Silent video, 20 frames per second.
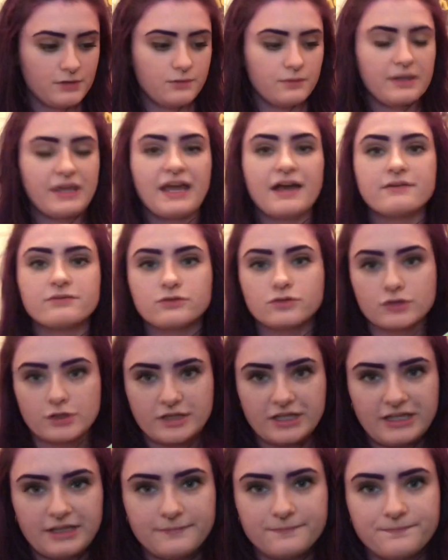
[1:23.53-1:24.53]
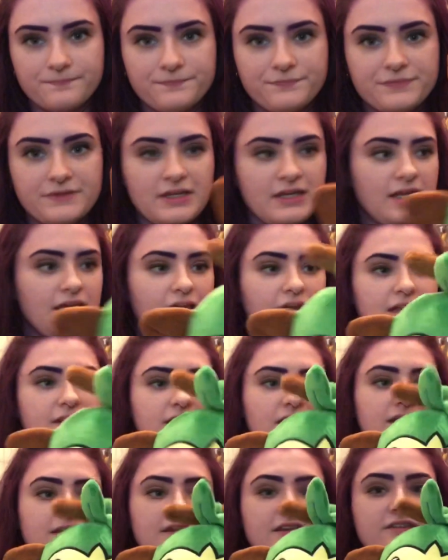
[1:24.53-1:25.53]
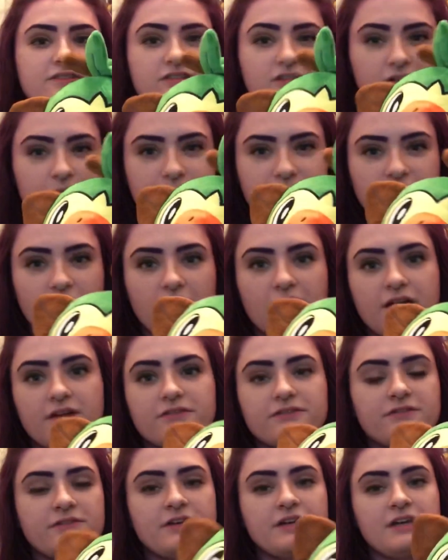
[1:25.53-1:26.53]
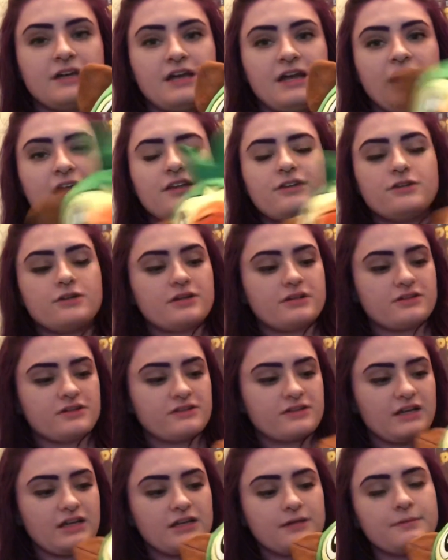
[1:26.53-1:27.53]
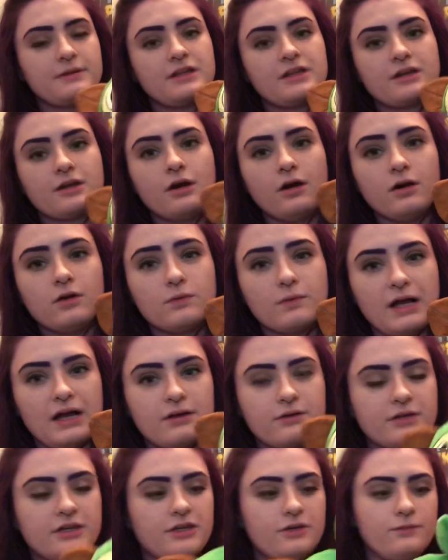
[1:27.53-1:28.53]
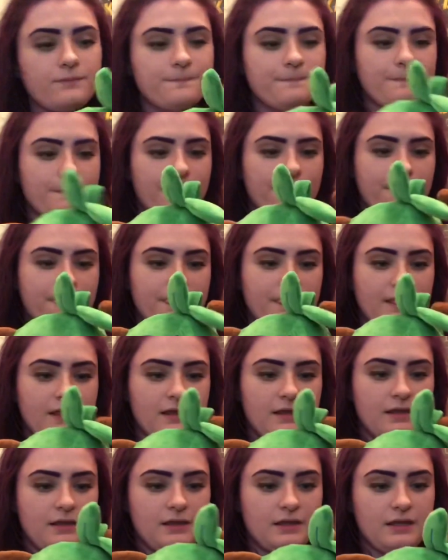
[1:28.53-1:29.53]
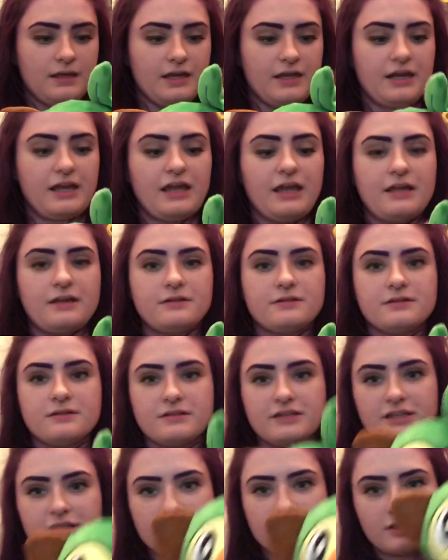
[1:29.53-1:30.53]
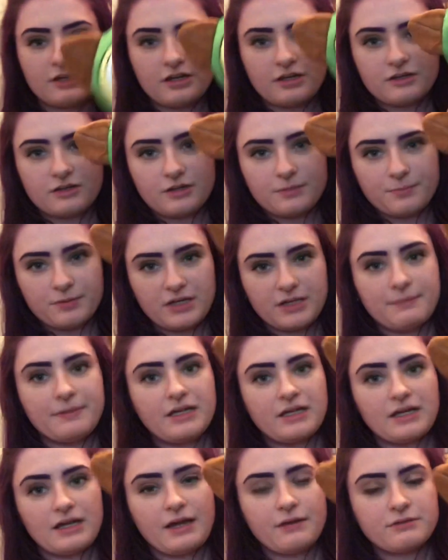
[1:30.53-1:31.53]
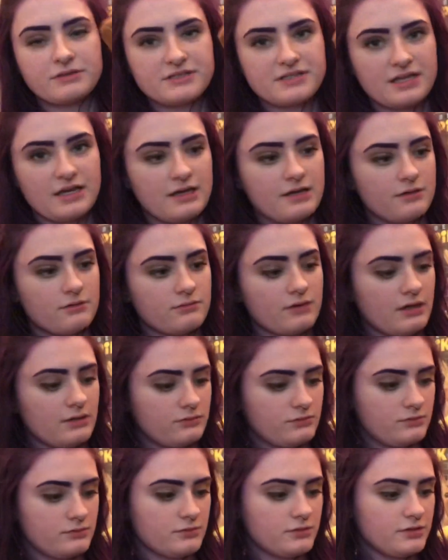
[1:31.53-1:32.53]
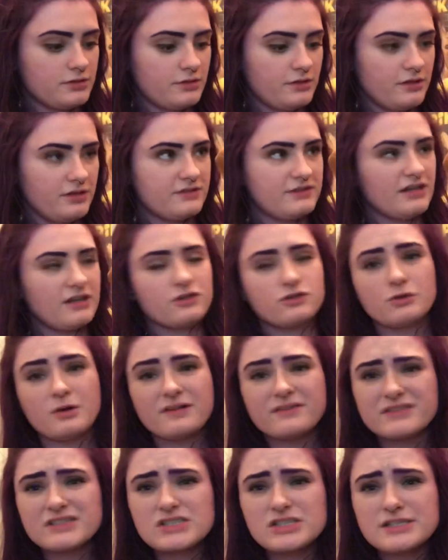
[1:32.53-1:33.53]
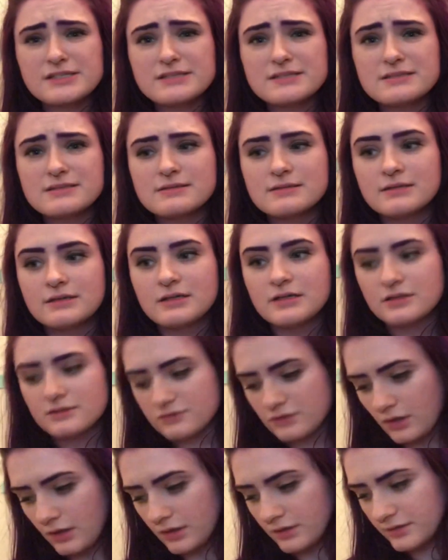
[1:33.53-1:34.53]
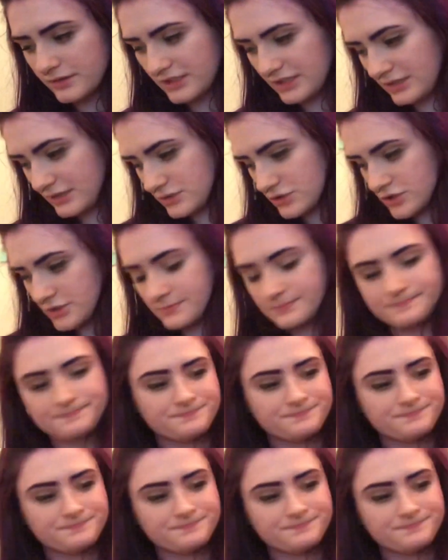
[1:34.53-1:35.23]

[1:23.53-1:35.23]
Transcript: we have Grookey. And then this comes off, and you can just kind of be like, oh wow, cute. And again, they're pretty big, I would say, around 10 to 12 inches tall each.